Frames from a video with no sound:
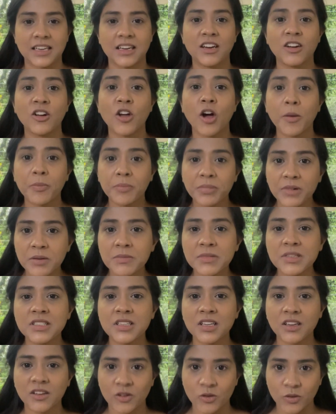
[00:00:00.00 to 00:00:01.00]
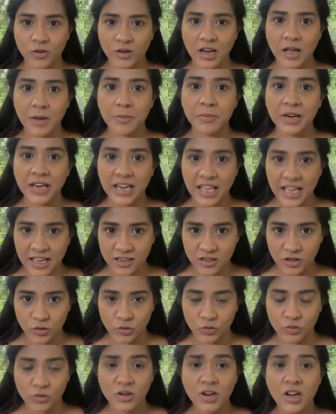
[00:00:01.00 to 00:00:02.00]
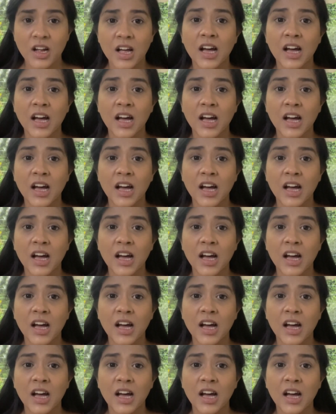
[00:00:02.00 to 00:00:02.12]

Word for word: in an optimistic roll-up layer 2